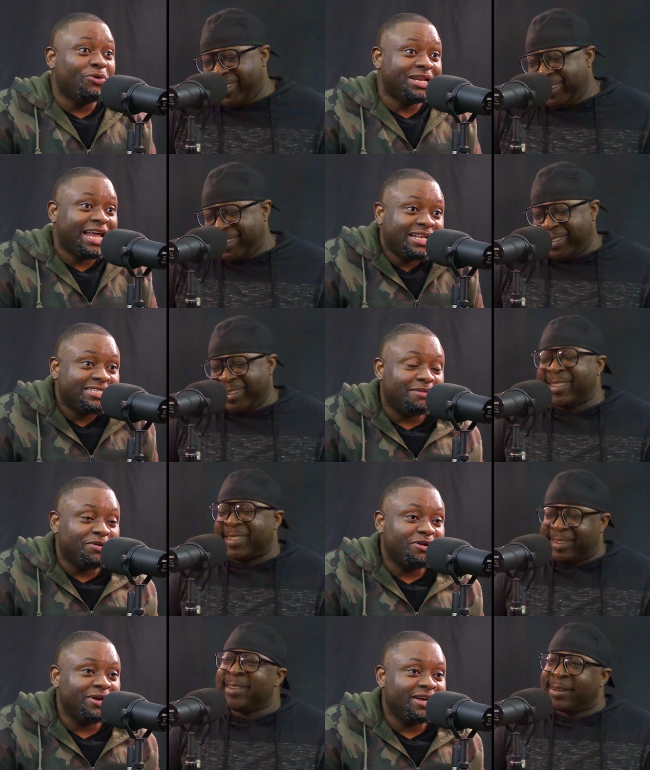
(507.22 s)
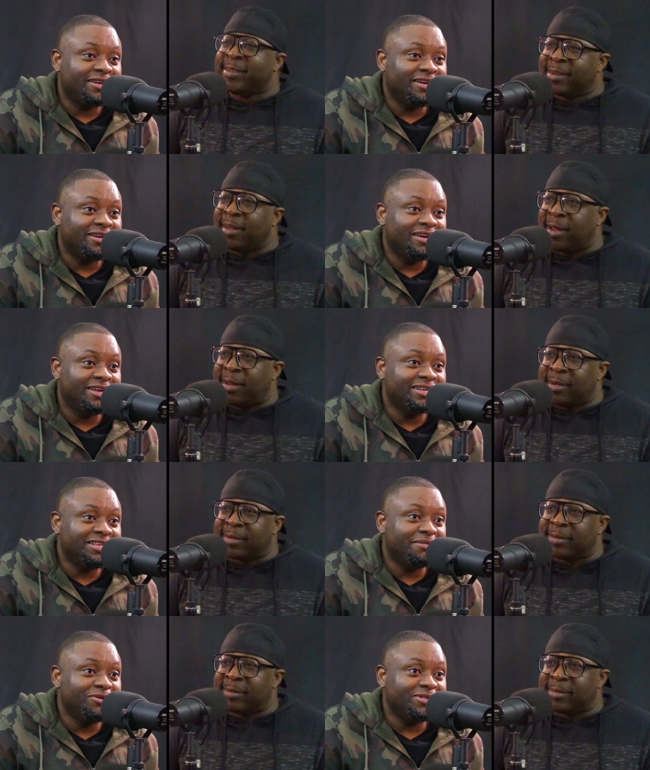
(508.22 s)
Speaker 1: whole dance stopping already. Yeah.
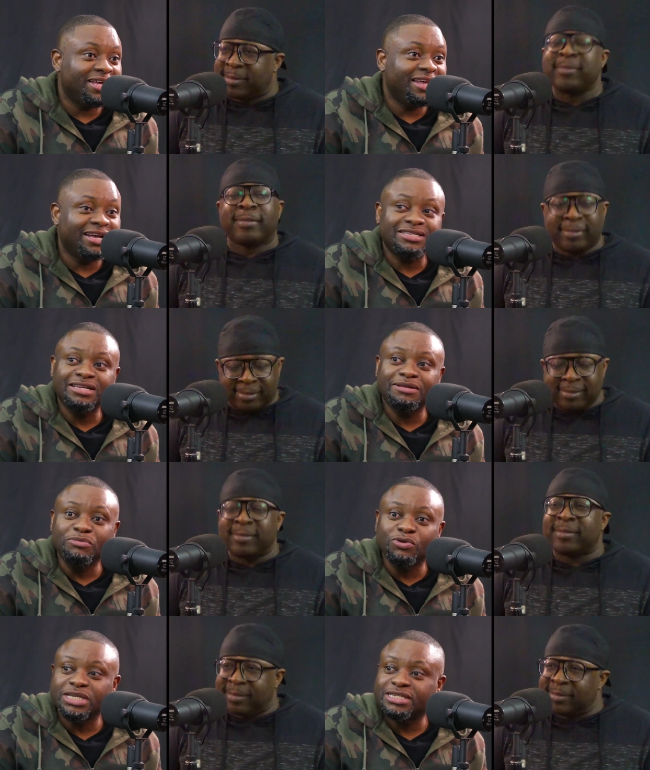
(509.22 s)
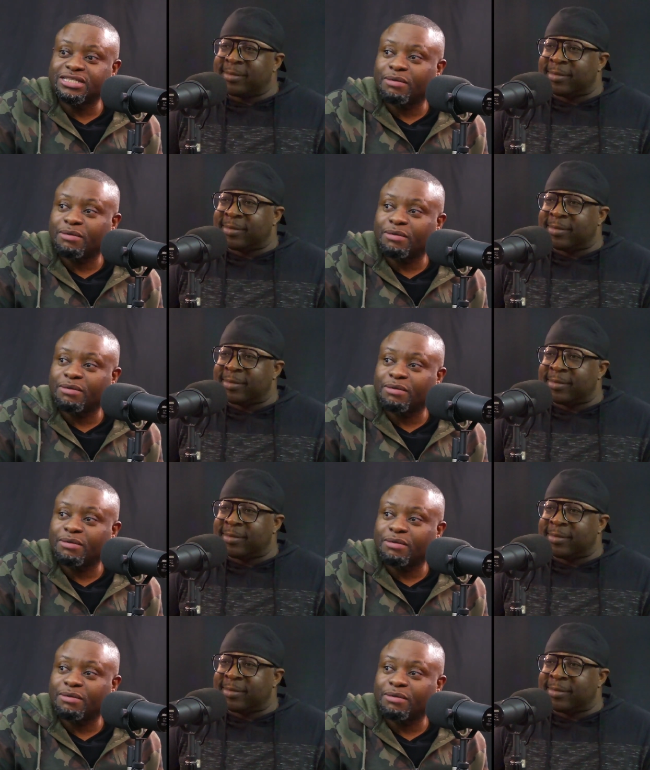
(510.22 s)
And then take me out of the dance. And the music